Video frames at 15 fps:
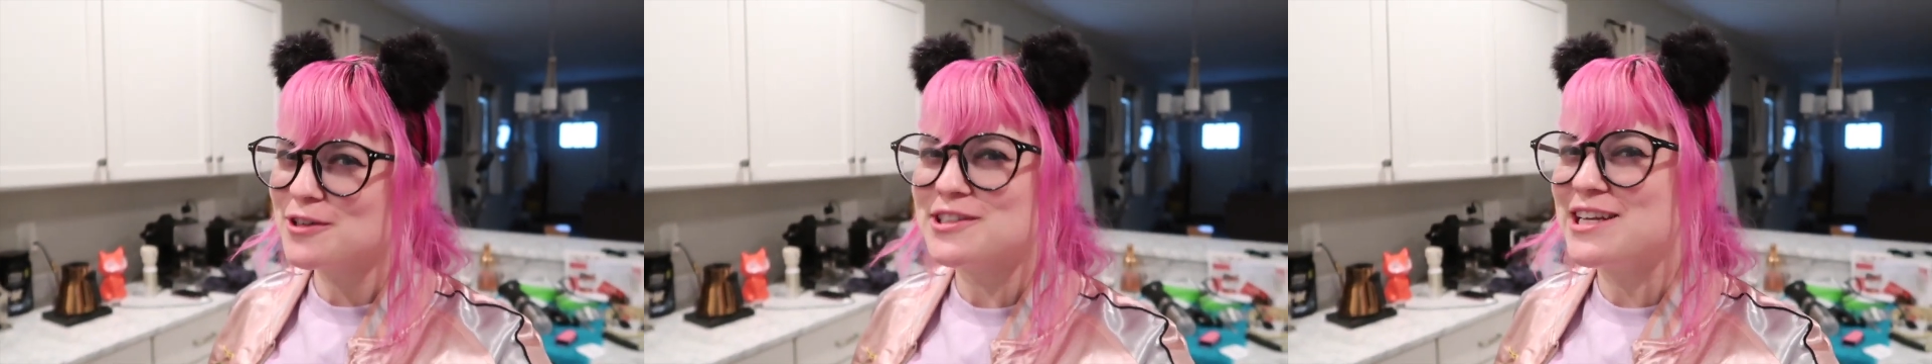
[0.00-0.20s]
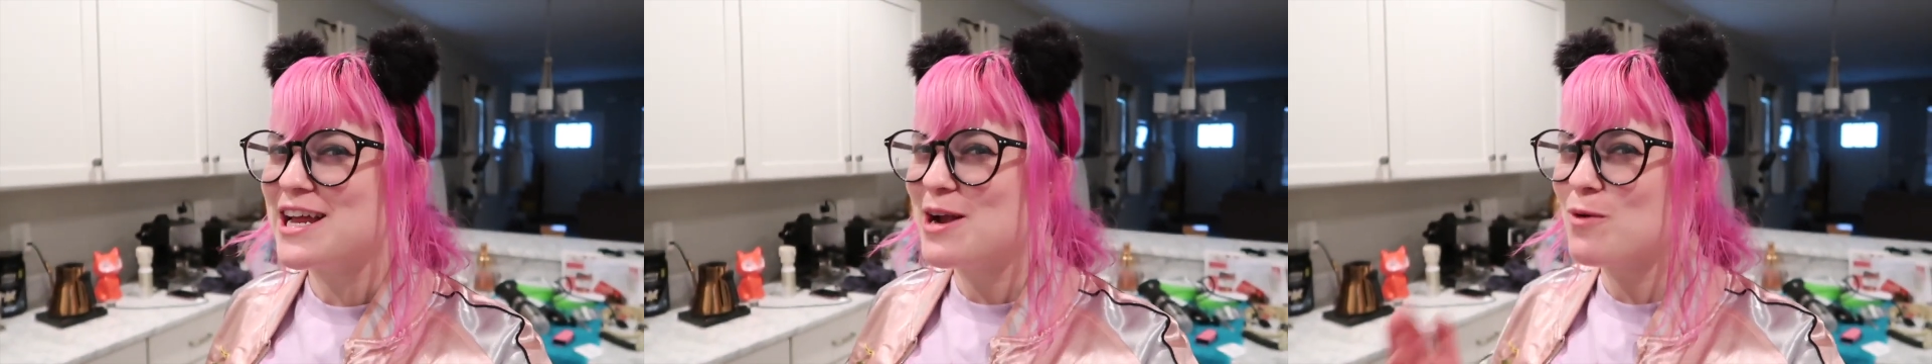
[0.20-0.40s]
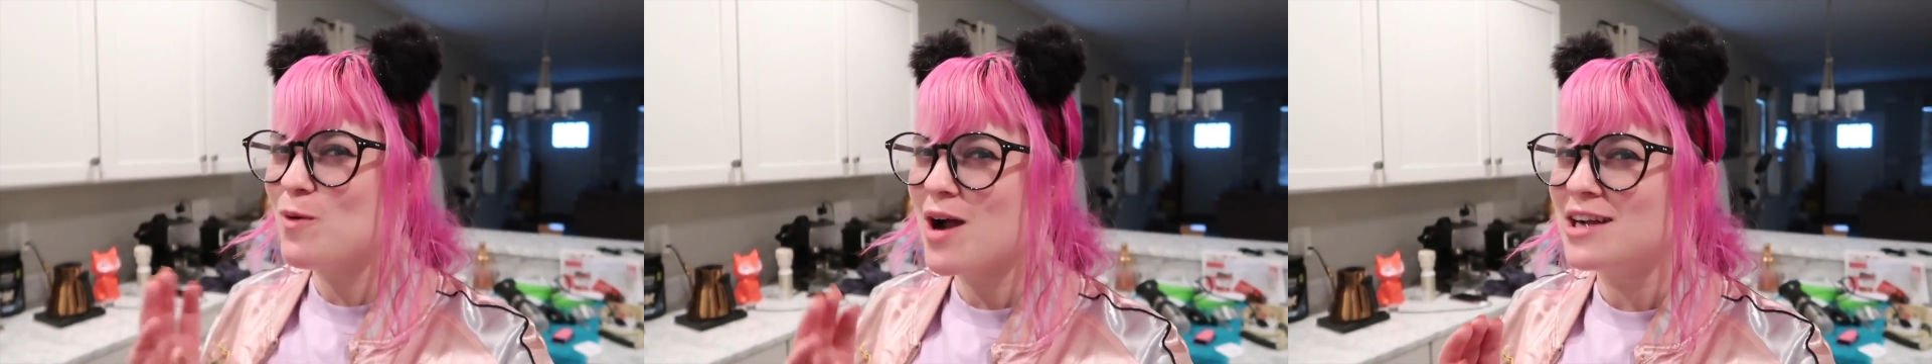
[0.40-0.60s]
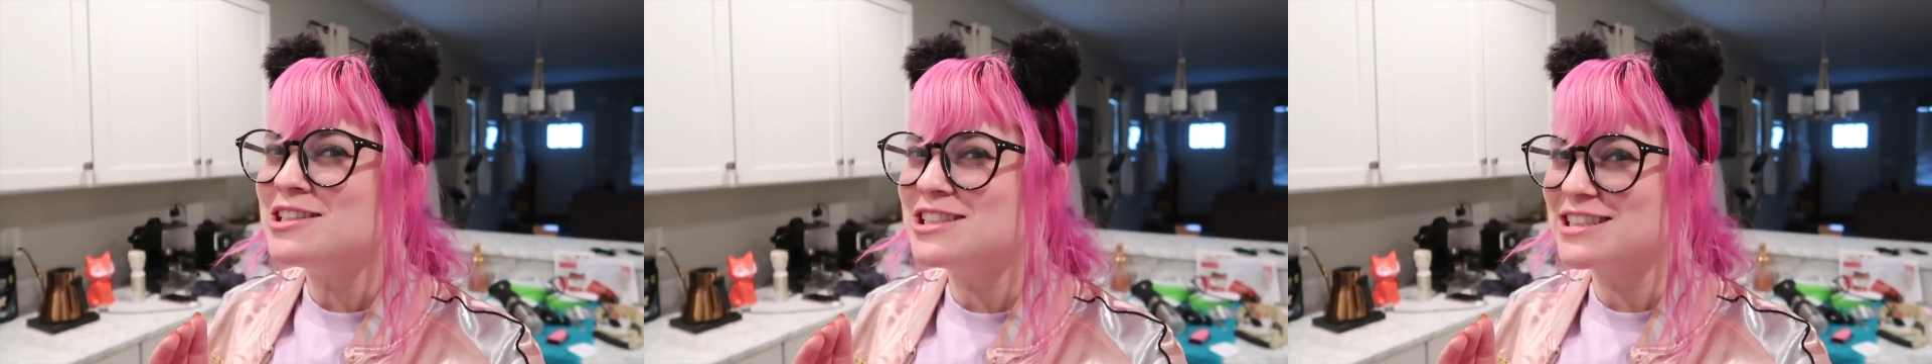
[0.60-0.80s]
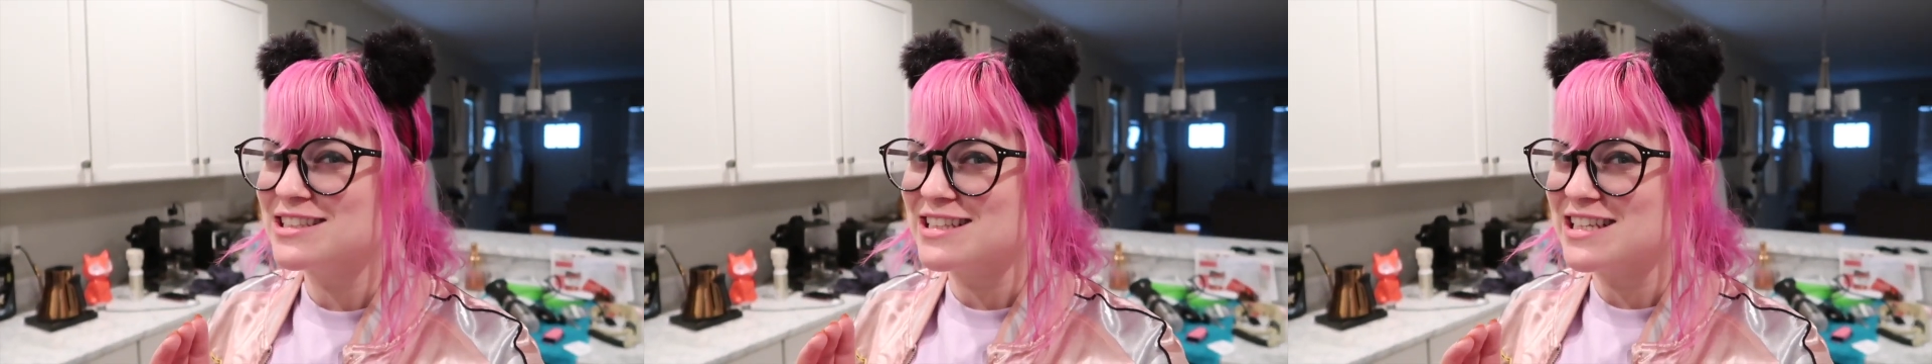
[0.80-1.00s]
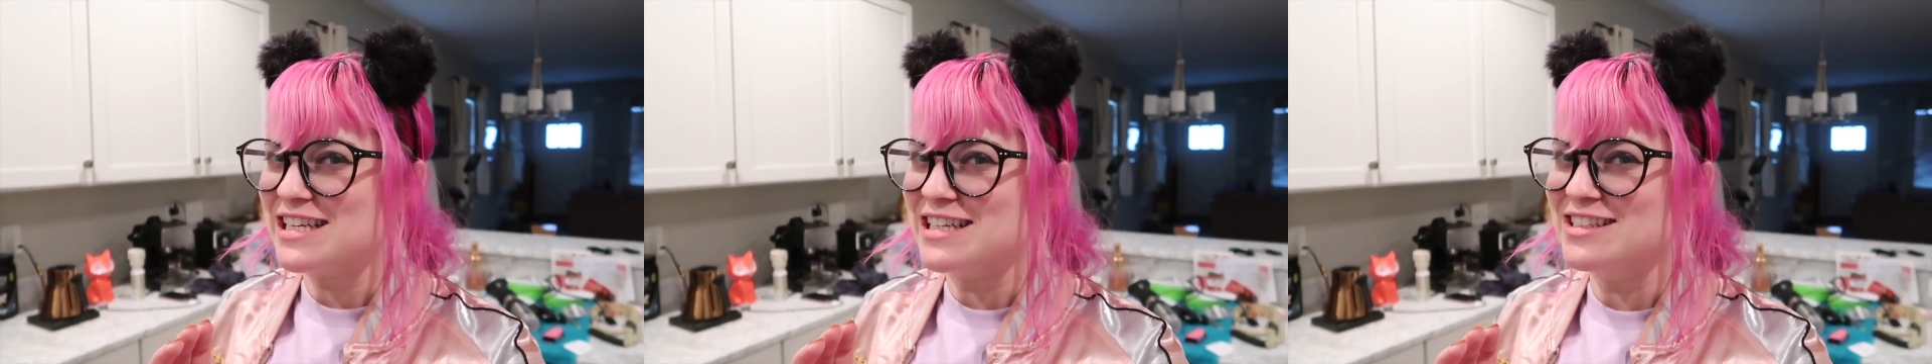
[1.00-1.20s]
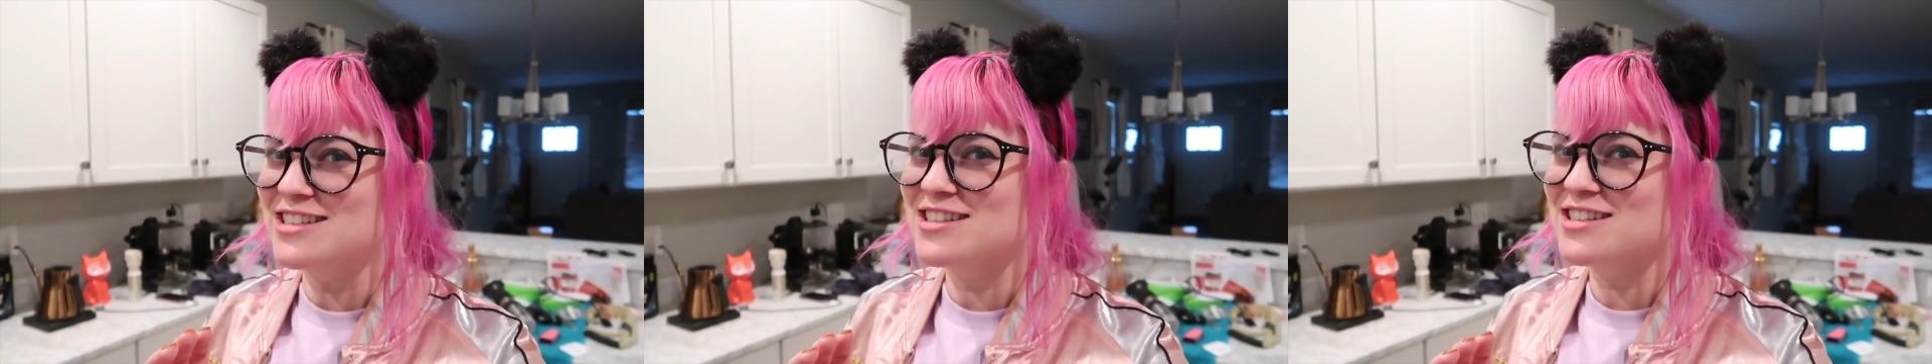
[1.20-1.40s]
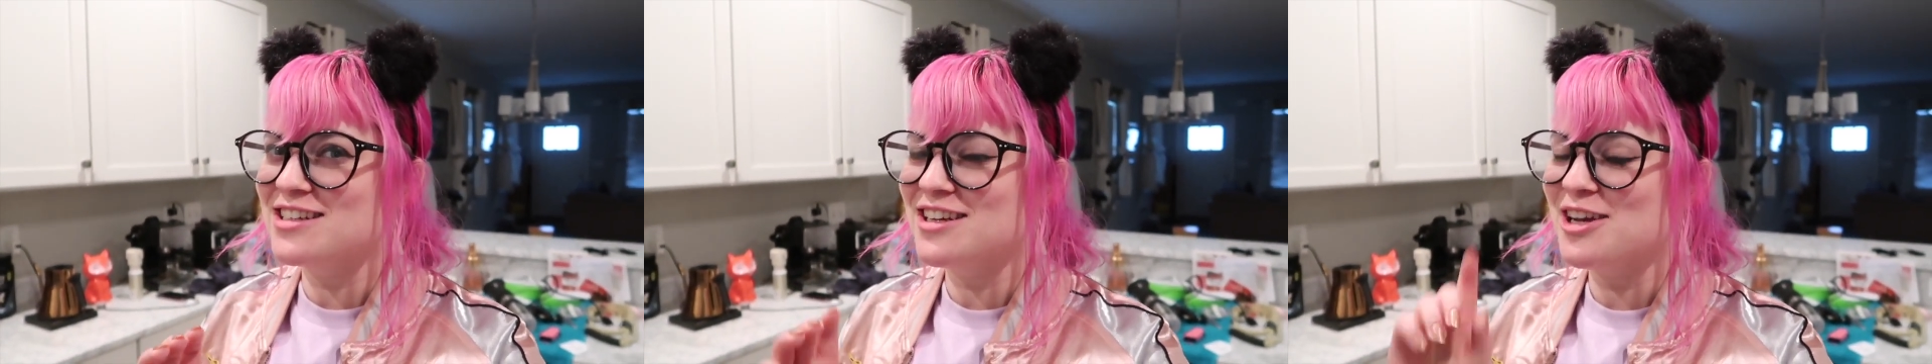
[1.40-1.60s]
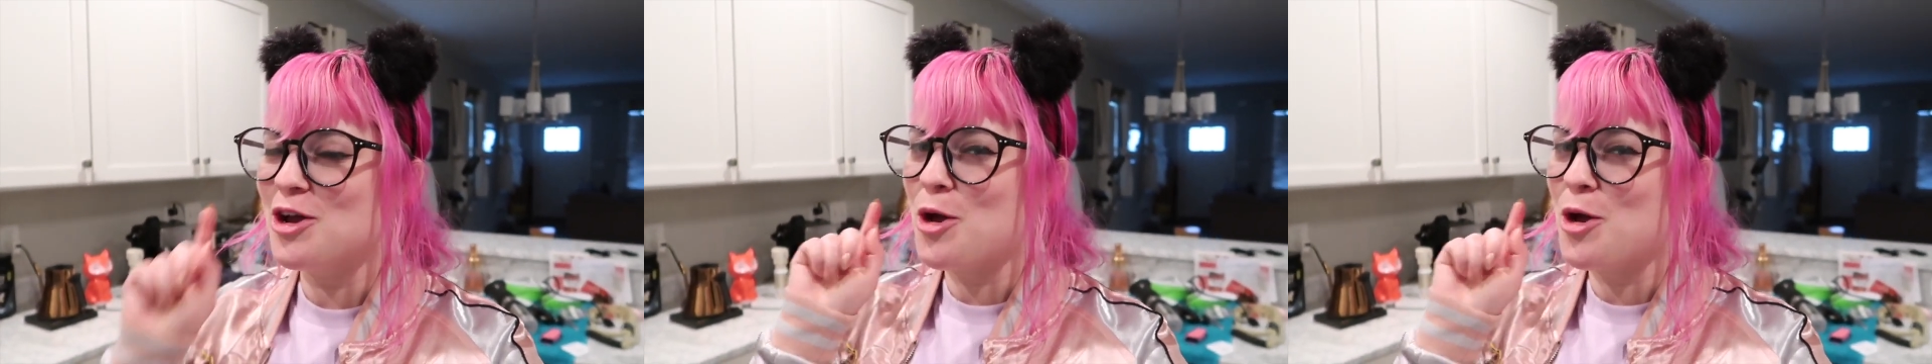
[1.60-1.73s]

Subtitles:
today watches this,